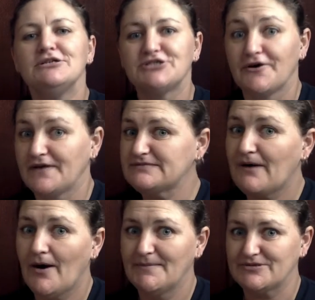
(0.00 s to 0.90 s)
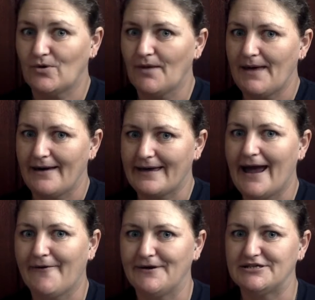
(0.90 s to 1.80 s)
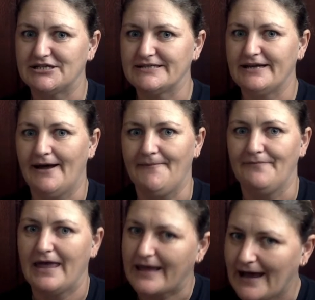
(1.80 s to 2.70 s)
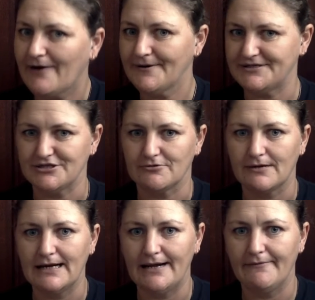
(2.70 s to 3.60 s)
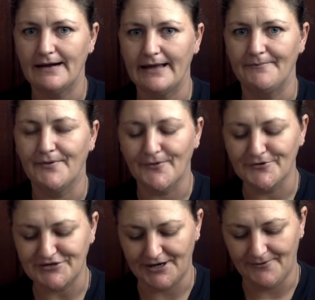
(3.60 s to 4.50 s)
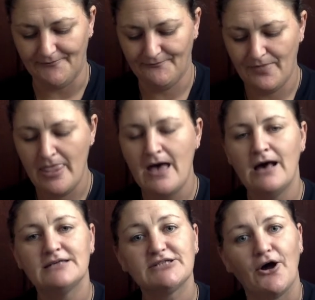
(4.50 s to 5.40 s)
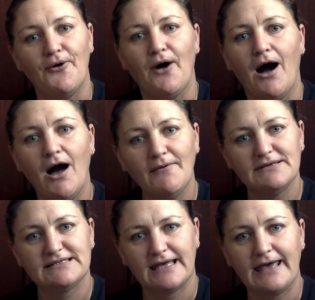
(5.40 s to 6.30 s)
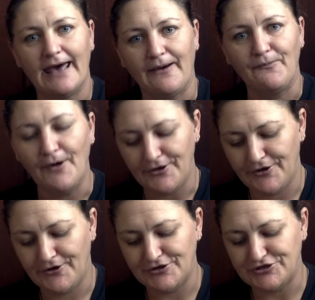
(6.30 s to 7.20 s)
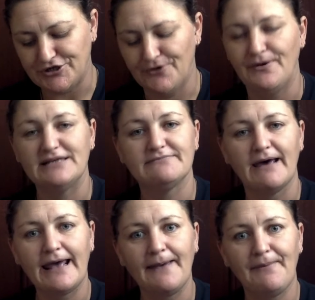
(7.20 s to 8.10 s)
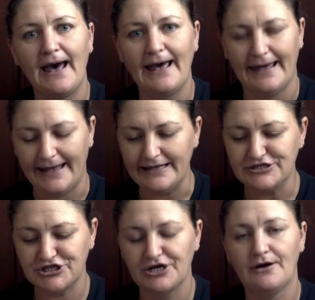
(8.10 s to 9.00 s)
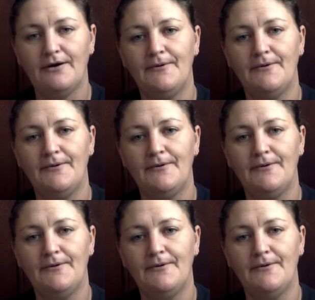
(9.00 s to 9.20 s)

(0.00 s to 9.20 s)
So this poem is all about courage, isn't it? And courage is really, really important. So I was thinking what you could do is make a page